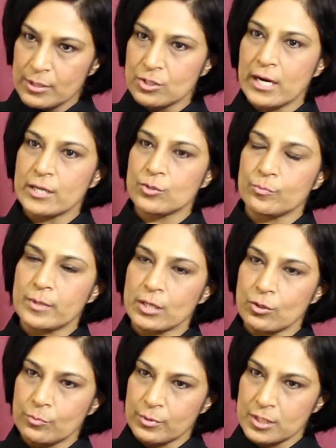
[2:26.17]
try to bring
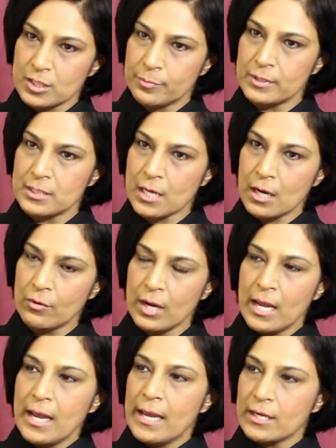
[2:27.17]
your principal down
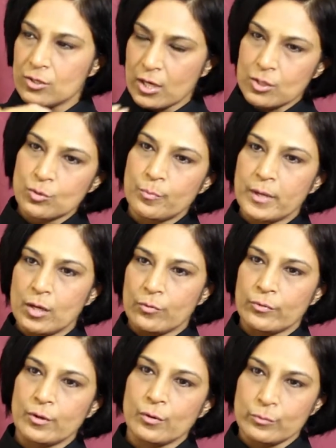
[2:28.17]
and try to pay
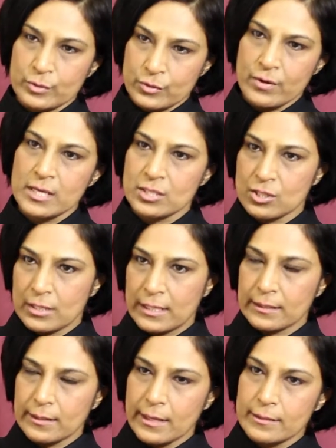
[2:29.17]
off your loans faster
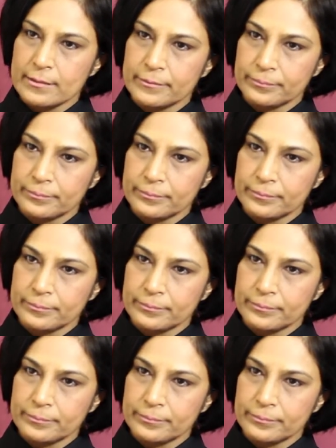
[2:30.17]
like that.